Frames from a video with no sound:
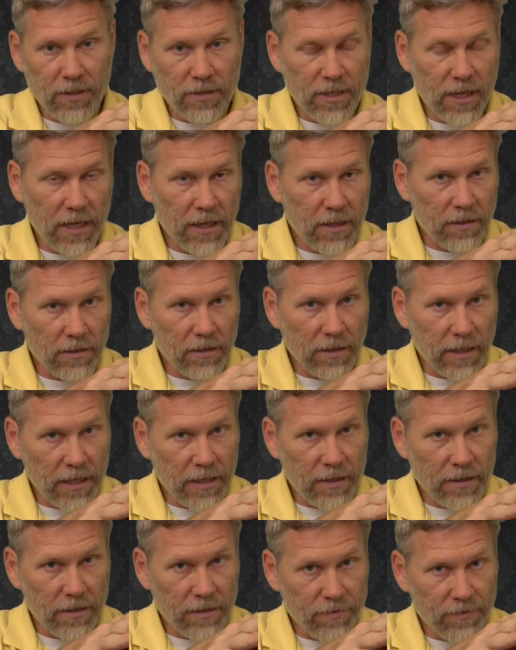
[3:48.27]
tail
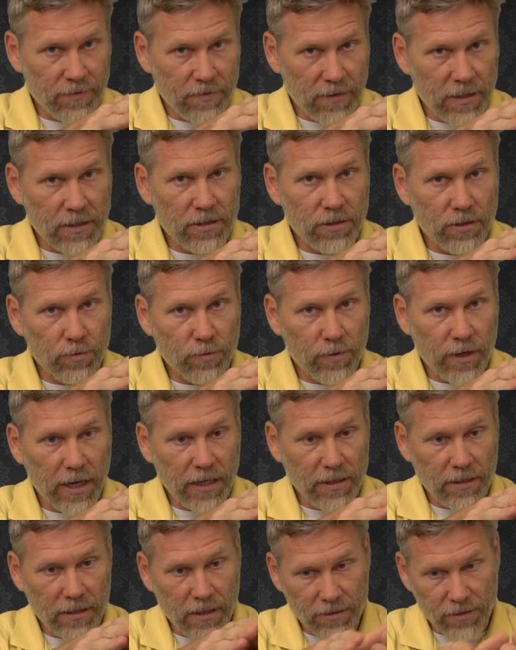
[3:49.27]
end of this
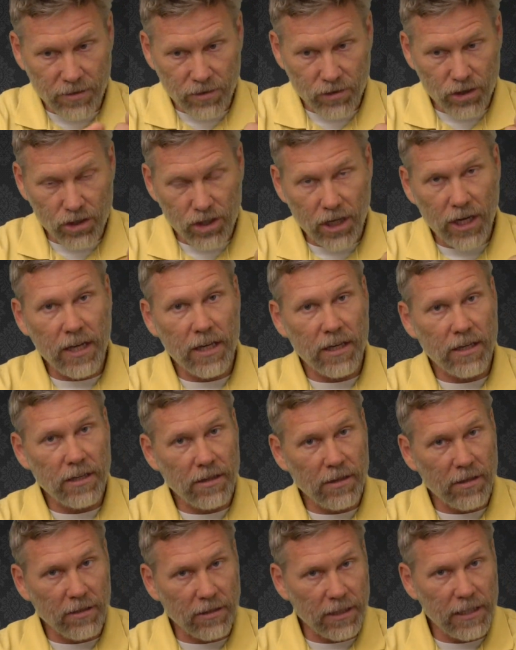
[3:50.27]
array doesn't
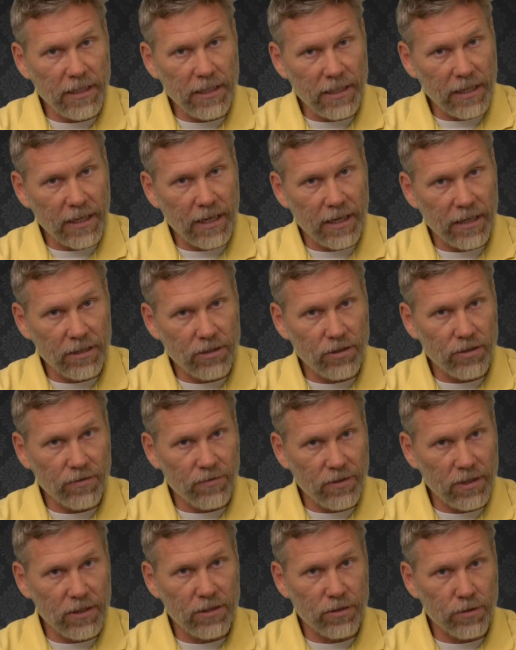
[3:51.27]
shade the leading edge of
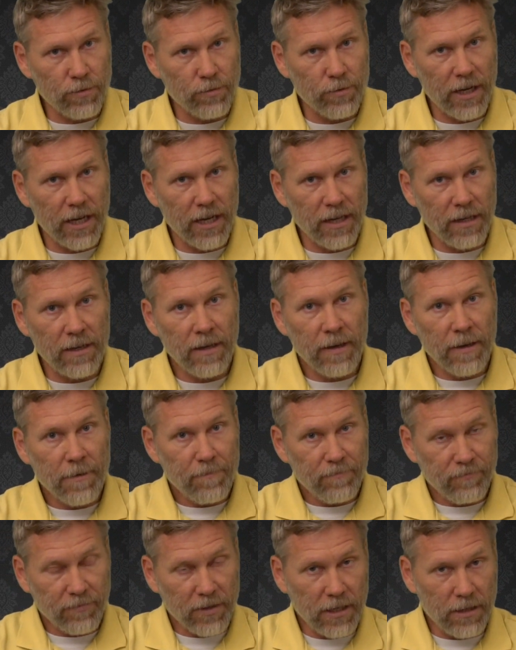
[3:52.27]
this array
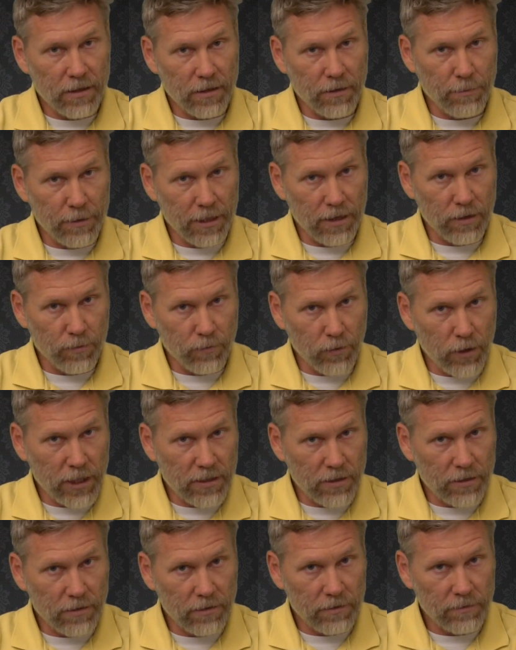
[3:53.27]
in the middle of
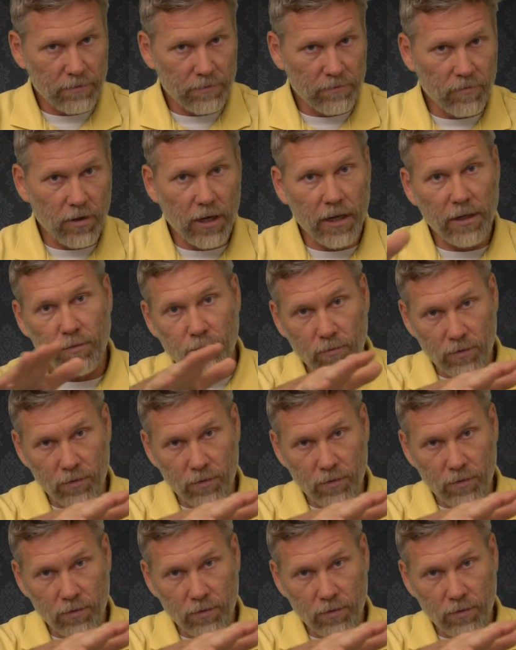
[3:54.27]
winter, right?